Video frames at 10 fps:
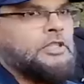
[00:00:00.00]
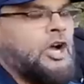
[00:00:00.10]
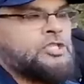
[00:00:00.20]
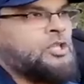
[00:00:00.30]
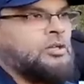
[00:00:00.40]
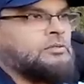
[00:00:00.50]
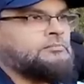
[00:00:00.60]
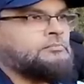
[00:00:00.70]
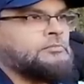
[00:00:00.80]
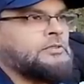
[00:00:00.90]
No, it's not.
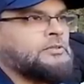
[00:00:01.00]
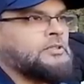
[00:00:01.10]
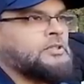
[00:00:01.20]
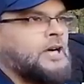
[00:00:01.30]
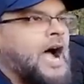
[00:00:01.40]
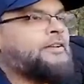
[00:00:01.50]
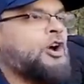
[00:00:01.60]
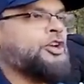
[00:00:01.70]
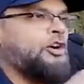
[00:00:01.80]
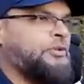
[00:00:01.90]
I
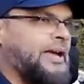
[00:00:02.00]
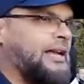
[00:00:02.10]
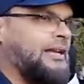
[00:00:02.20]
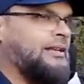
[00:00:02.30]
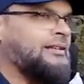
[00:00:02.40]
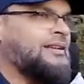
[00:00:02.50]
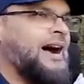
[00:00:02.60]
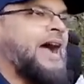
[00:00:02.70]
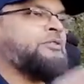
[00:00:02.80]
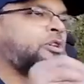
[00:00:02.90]
know you're real.
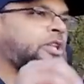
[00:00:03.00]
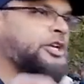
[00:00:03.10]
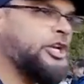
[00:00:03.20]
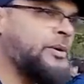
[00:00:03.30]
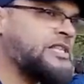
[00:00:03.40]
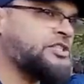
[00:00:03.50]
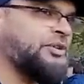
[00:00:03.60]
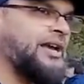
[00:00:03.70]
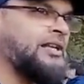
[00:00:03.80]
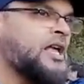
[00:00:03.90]
I know the universe is
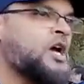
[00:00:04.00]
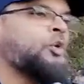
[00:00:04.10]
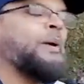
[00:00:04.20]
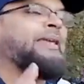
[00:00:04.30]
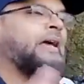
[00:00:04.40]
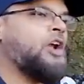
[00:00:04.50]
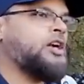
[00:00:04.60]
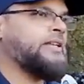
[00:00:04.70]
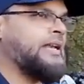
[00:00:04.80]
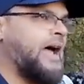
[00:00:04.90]
real. We
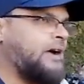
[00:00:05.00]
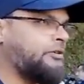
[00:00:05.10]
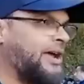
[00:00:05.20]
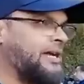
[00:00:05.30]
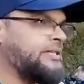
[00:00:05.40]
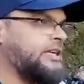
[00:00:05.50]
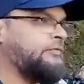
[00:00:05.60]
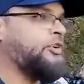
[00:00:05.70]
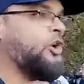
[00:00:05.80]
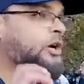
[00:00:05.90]
cannot deny reality.
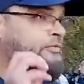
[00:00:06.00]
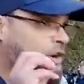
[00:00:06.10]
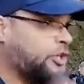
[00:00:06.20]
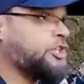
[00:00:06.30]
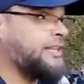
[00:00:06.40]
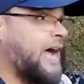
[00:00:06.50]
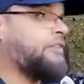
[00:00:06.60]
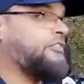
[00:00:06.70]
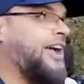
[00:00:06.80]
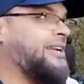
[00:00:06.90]
If, you, if you're going to
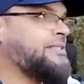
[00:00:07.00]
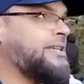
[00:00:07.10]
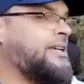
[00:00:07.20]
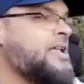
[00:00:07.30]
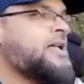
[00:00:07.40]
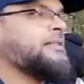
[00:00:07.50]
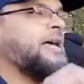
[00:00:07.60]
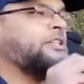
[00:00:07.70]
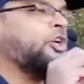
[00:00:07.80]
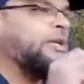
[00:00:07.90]
deny reality,
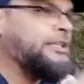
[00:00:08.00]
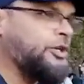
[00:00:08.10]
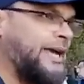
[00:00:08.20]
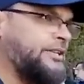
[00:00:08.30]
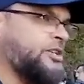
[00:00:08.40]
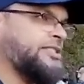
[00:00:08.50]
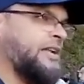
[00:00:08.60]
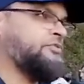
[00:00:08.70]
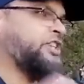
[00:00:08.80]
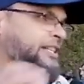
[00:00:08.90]
then you need to get
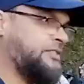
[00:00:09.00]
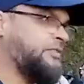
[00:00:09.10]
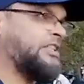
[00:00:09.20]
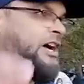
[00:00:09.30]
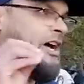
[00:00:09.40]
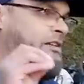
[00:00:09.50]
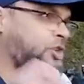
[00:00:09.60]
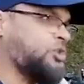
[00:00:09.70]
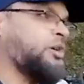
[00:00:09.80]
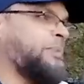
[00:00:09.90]
yourself checked with a
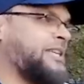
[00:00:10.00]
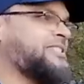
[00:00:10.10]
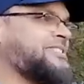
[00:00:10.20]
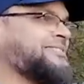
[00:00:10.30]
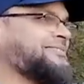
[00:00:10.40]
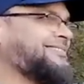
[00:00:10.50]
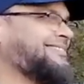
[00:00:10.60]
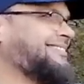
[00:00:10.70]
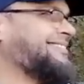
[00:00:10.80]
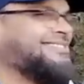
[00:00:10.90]
doctor, please.
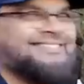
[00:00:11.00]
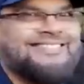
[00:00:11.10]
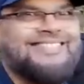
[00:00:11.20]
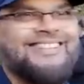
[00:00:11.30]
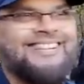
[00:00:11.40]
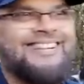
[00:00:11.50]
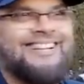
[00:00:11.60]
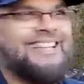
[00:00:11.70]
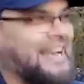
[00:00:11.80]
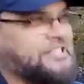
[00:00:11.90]

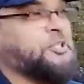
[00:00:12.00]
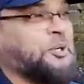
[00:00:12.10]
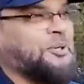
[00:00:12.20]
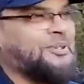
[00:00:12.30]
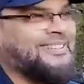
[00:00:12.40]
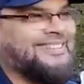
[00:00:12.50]
and that is true.